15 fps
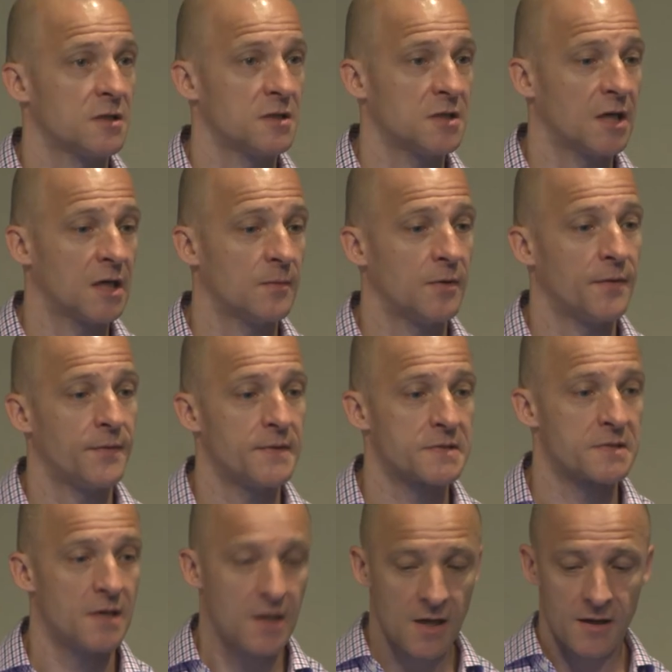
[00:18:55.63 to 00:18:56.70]
to talk about
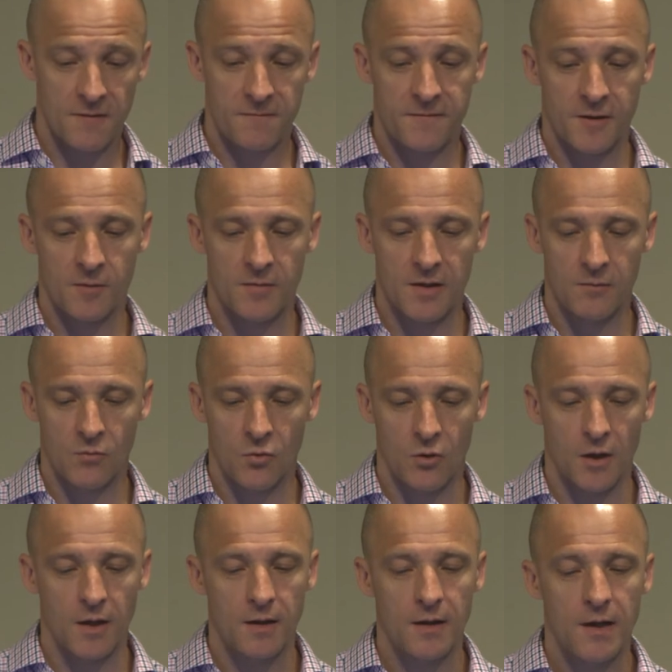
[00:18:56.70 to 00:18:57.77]
this a fair bit
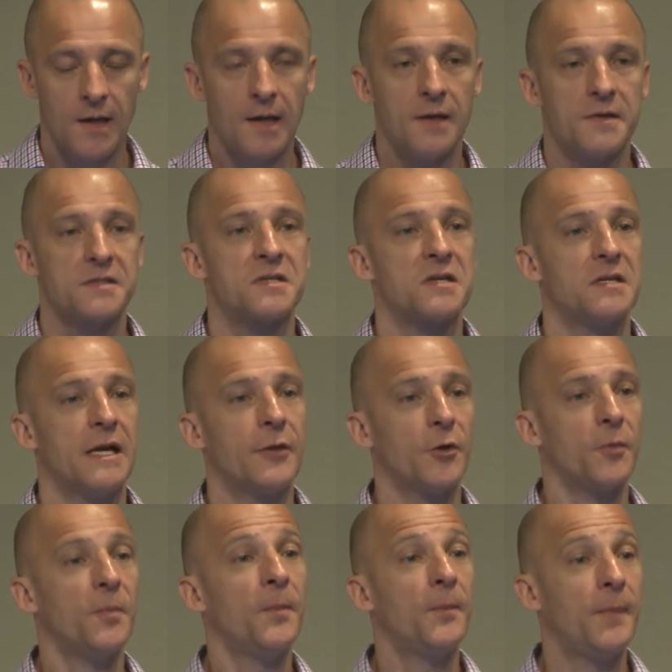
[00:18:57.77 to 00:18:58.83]
more. This is another
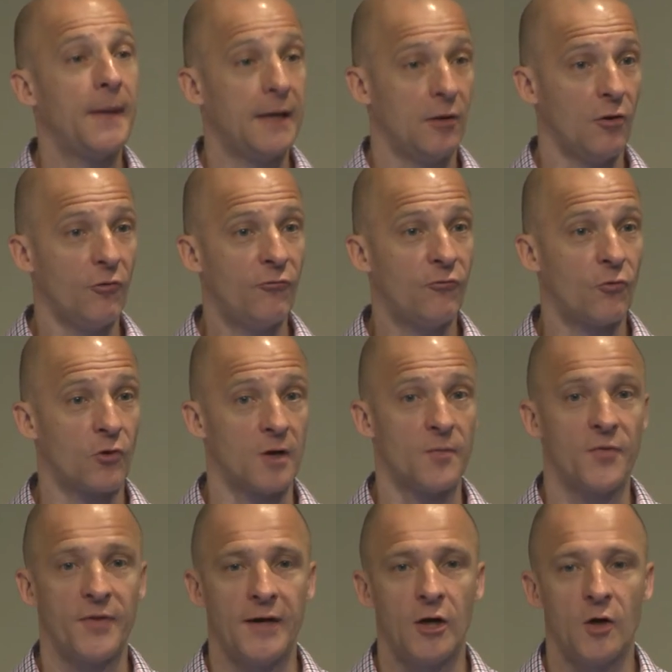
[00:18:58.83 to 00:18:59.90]
pill form
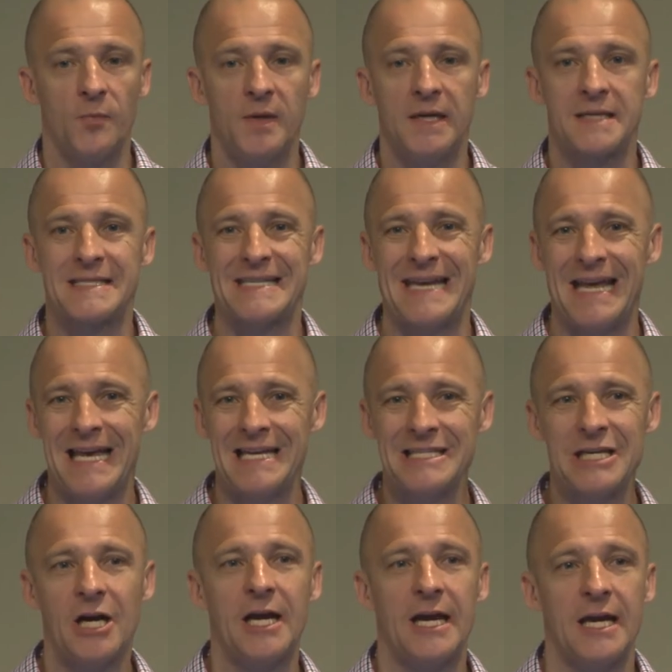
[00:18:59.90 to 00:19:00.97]
therapy. It's an
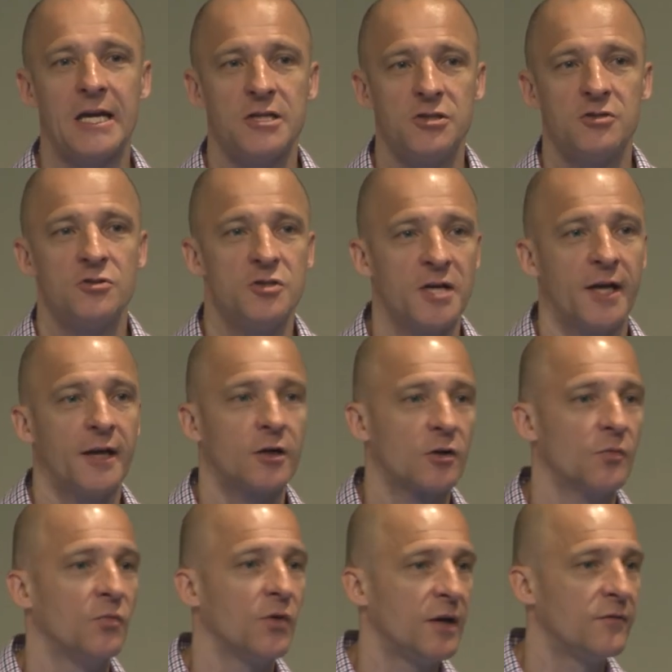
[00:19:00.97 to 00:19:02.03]
anti angiogenic or
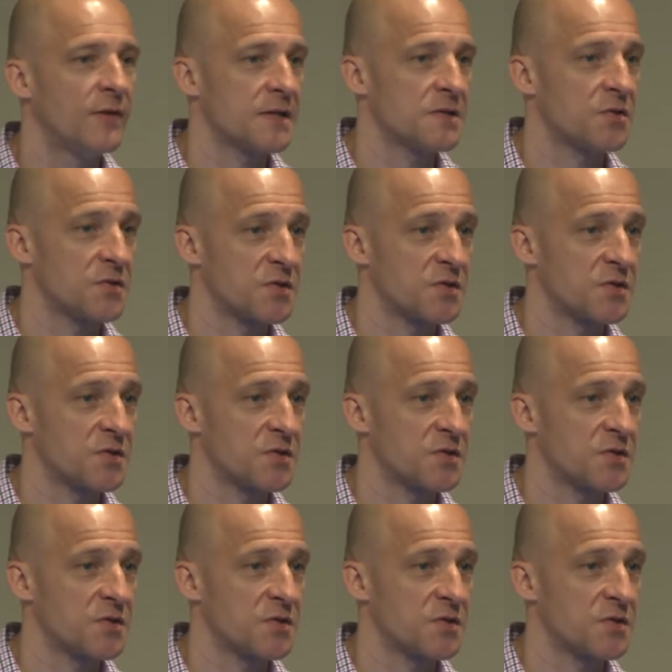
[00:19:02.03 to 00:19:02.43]
blood vessel